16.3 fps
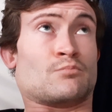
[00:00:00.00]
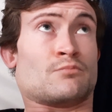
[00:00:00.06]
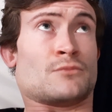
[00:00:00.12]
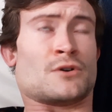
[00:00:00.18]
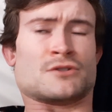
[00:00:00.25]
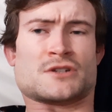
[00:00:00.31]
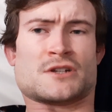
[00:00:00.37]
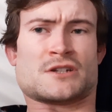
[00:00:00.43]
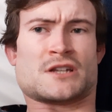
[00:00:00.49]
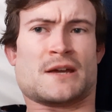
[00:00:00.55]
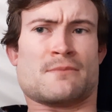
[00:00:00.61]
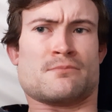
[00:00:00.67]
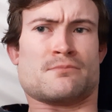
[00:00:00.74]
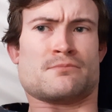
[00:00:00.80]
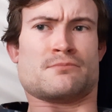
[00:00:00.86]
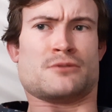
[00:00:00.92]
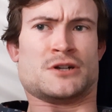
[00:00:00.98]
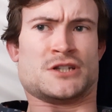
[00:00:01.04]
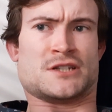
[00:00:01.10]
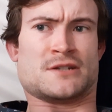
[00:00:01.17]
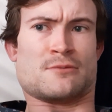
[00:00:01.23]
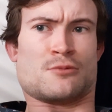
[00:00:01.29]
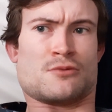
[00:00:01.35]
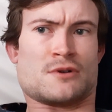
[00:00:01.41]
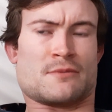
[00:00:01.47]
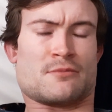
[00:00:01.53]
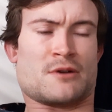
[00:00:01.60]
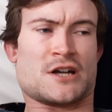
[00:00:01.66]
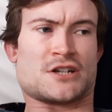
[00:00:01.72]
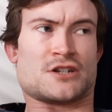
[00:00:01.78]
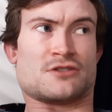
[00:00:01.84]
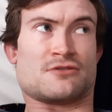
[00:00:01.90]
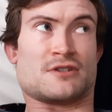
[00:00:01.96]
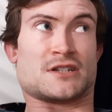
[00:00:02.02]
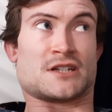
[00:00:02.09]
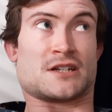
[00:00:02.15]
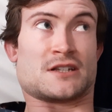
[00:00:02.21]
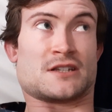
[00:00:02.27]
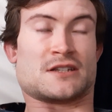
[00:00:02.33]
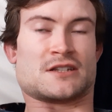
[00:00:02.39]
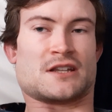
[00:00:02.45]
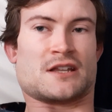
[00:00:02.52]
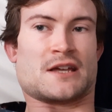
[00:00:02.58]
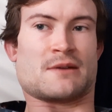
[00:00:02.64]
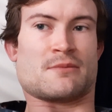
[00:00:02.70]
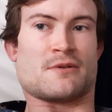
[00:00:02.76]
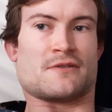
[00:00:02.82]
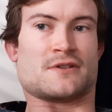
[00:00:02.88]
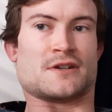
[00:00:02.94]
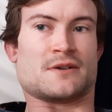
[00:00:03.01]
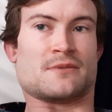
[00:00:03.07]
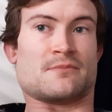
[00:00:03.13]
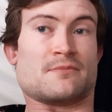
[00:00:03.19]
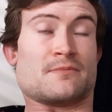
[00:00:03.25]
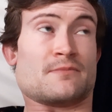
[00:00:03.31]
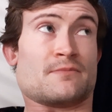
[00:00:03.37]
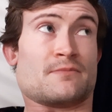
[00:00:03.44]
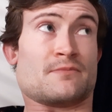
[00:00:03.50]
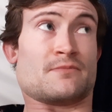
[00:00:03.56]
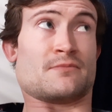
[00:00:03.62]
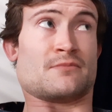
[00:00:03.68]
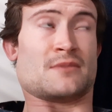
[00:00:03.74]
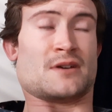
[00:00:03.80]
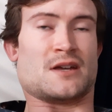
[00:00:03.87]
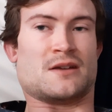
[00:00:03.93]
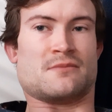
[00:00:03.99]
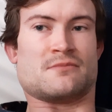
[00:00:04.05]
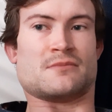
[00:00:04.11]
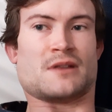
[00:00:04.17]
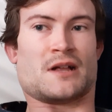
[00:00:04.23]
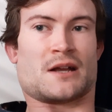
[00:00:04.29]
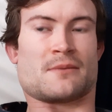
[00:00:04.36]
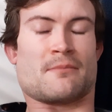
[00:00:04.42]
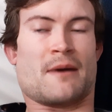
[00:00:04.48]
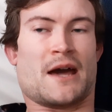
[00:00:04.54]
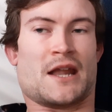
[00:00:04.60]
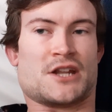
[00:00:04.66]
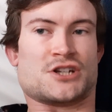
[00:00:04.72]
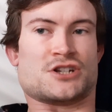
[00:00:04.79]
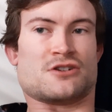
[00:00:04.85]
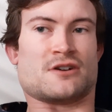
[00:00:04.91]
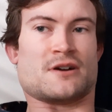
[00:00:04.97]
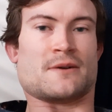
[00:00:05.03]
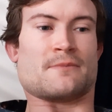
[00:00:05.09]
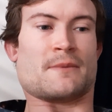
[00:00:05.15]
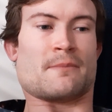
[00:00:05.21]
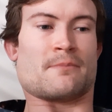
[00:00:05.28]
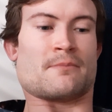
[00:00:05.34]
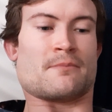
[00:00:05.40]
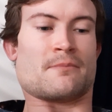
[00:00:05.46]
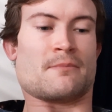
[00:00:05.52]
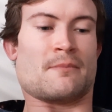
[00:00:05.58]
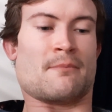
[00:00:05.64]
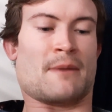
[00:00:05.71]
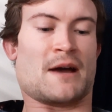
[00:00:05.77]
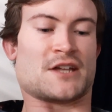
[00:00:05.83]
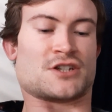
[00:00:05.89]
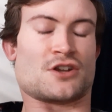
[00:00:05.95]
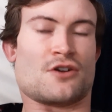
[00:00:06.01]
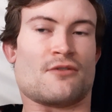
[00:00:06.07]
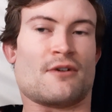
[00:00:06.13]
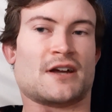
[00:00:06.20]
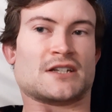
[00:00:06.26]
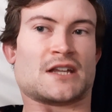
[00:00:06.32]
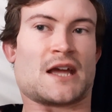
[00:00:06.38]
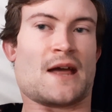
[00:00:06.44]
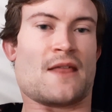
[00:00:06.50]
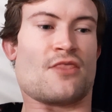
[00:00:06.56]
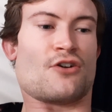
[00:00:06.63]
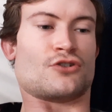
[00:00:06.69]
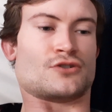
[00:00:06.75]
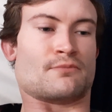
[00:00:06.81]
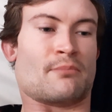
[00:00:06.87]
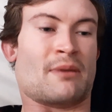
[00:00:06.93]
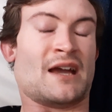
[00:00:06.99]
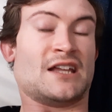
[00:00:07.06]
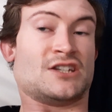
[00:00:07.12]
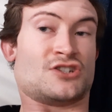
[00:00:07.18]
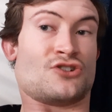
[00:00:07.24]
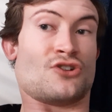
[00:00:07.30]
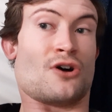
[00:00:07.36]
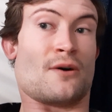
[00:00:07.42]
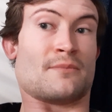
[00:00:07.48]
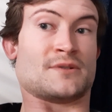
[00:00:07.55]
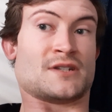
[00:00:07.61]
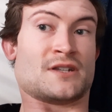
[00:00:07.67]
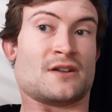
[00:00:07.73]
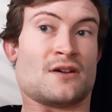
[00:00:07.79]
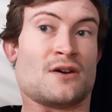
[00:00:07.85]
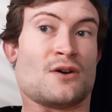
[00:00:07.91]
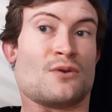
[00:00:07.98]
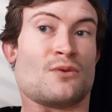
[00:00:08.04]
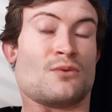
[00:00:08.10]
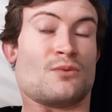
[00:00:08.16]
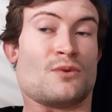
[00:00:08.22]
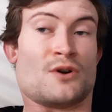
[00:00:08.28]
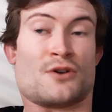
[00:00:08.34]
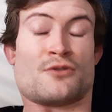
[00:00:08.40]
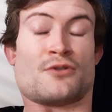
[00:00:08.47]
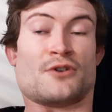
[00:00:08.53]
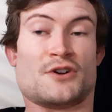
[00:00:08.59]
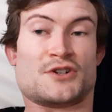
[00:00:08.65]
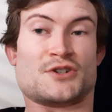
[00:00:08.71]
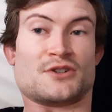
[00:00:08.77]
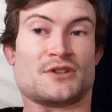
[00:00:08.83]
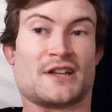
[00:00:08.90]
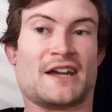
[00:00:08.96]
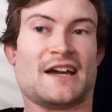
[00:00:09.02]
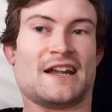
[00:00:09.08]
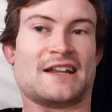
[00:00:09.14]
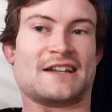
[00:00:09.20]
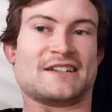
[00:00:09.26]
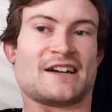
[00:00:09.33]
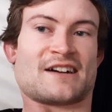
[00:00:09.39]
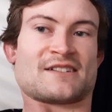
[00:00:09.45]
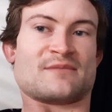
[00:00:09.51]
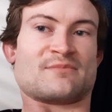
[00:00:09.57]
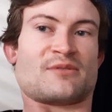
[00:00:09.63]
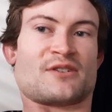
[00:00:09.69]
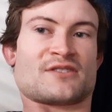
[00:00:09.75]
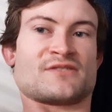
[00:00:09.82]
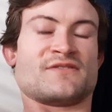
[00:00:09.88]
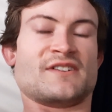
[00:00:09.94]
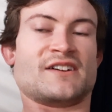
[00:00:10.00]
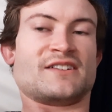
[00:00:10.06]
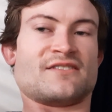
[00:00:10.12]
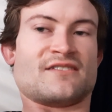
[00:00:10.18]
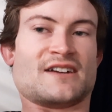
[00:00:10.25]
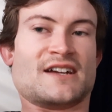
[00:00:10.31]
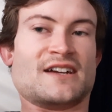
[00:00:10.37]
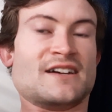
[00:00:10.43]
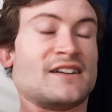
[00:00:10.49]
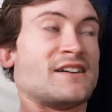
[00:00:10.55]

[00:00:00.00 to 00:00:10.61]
was a team principal at Brad Jones Racing, and so he moved to be like manager at Matt Stone Racing, and those pit stops were crucial in getting Jack LeBrock's victory.